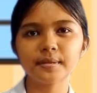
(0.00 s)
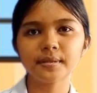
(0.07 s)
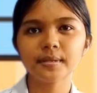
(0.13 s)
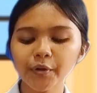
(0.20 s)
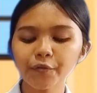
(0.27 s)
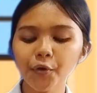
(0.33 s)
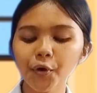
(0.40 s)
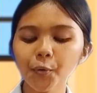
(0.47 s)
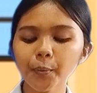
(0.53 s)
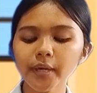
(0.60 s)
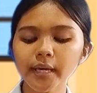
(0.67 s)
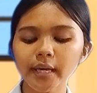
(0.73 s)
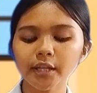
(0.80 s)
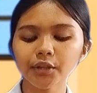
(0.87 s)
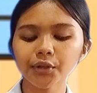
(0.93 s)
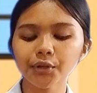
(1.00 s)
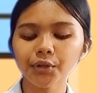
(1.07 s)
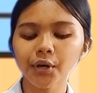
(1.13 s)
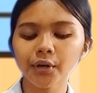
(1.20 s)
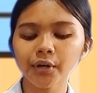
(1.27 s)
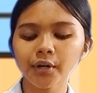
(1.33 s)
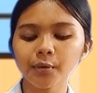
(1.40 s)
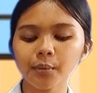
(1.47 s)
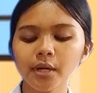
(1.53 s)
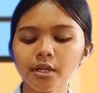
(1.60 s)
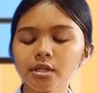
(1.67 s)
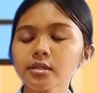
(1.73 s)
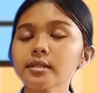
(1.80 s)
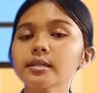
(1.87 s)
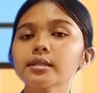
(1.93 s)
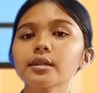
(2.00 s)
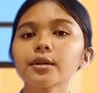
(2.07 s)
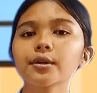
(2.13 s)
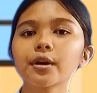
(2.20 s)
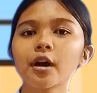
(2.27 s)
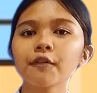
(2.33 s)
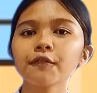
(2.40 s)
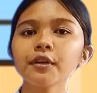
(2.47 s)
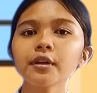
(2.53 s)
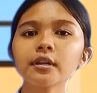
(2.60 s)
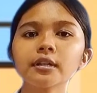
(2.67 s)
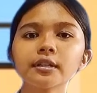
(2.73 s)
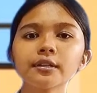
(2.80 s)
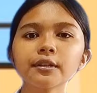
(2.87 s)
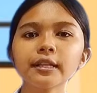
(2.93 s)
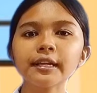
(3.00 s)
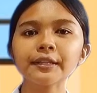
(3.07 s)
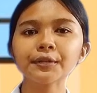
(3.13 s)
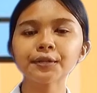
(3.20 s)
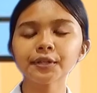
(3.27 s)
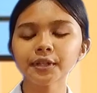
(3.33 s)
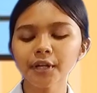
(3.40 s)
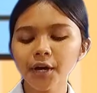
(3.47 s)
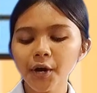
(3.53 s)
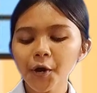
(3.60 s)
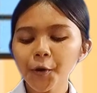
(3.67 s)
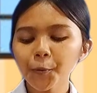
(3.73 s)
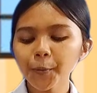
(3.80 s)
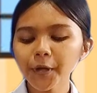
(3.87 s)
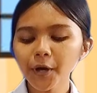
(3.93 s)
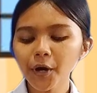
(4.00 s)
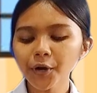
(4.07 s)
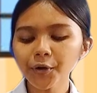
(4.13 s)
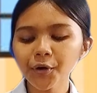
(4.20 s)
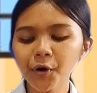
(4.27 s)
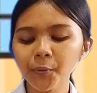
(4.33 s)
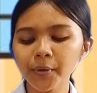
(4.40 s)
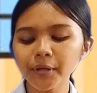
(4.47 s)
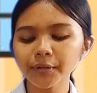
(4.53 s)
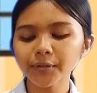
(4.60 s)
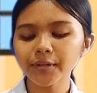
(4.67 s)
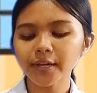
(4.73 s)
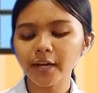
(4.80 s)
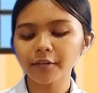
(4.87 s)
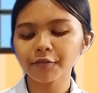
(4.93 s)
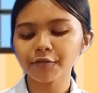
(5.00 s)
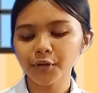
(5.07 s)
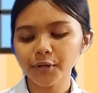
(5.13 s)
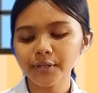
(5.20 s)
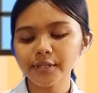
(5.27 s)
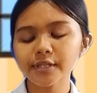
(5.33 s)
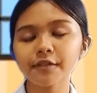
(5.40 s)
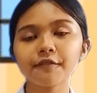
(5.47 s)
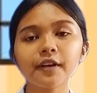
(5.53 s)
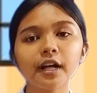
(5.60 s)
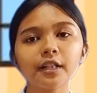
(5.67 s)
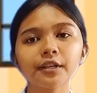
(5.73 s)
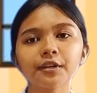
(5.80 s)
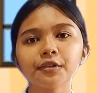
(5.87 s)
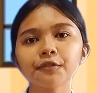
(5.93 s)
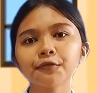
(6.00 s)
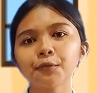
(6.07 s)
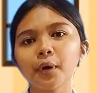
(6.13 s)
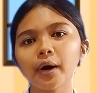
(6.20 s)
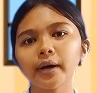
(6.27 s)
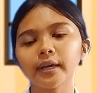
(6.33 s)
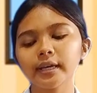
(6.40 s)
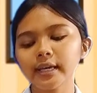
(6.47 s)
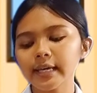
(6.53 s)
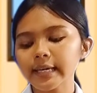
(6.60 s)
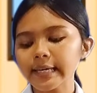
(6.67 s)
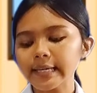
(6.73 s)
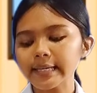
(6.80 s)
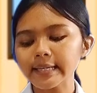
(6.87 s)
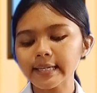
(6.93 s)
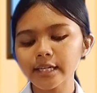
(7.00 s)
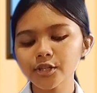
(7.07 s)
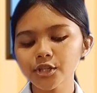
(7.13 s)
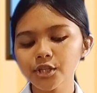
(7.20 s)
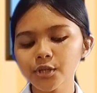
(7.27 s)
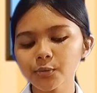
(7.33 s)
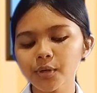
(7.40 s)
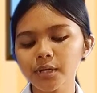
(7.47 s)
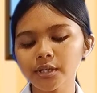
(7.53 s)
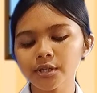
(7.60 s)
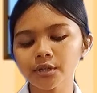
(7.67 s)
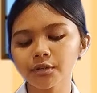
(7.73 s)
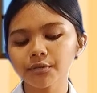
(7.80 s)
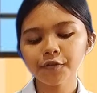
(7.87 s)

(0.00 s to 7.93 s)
Before we enter our equations in our graphing calculator, we are going to get first the value of y in each equation.